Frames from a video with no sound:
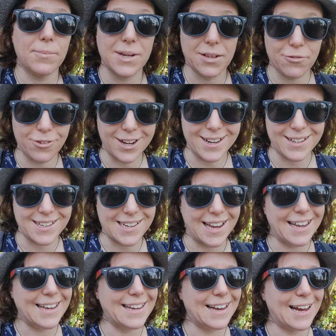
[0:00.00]
But it's Friday
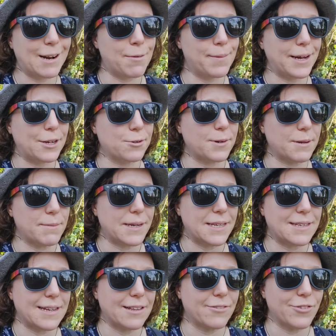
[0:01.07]
today and I'm about 20
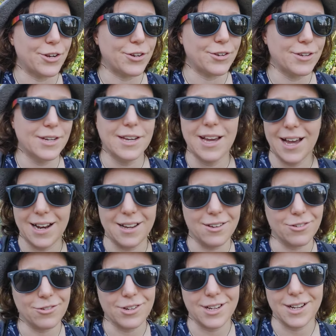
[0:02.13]
minutes down the road and
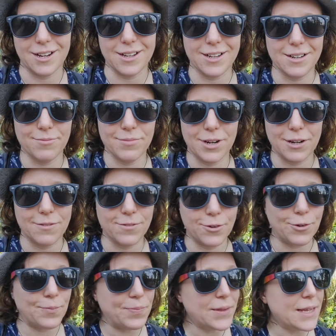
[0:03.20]
it's already like
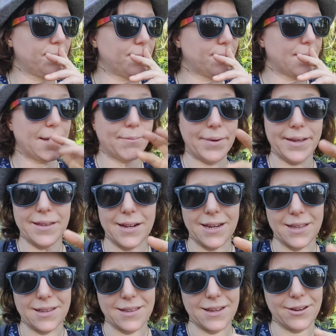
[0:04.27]
4:30.
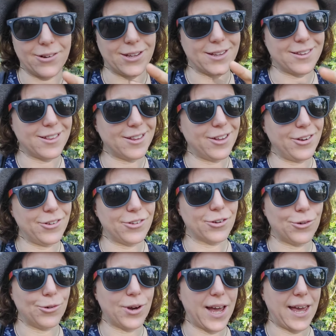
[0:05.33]
Basically in this area there's
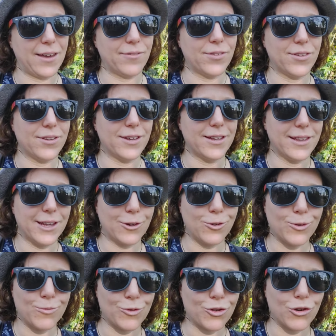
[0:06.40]
loads of cool caves. They
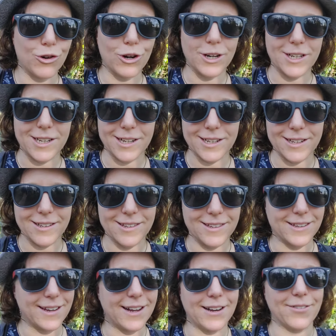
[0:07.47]
call them
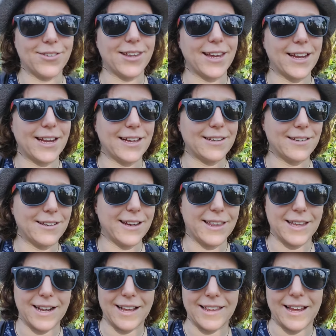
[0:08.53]
troglodytes. I love saying that.
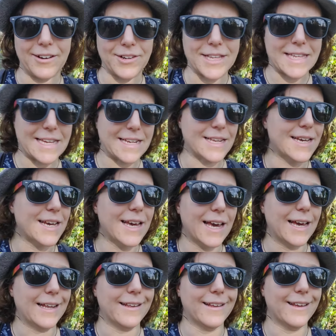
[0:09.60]
I think that's how it's said.
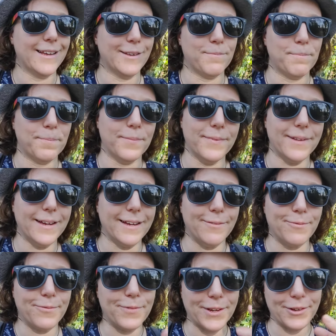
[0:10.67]
It
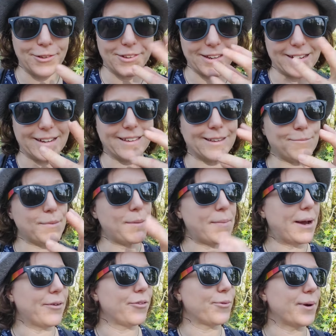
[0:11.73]
feels nice in
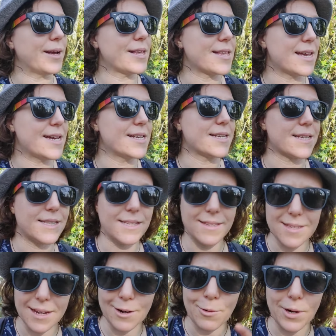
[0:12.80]
my mouth when I say it.
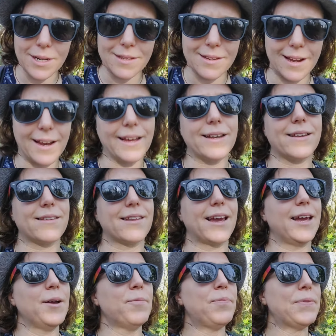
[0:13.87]
There's certain words I like to
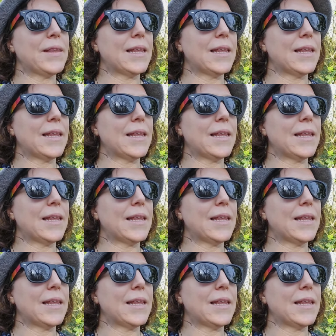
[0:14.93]
say.